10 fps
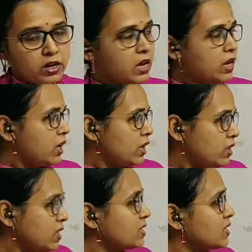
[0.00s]
In this
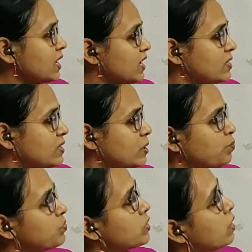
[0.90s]
case,
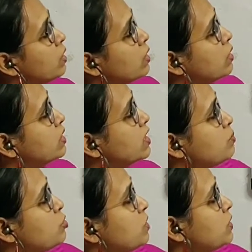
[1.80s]
Dilip
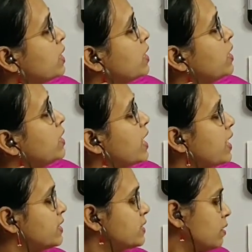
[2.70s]
Chitre, he
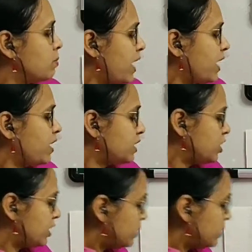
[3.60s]
has migrated.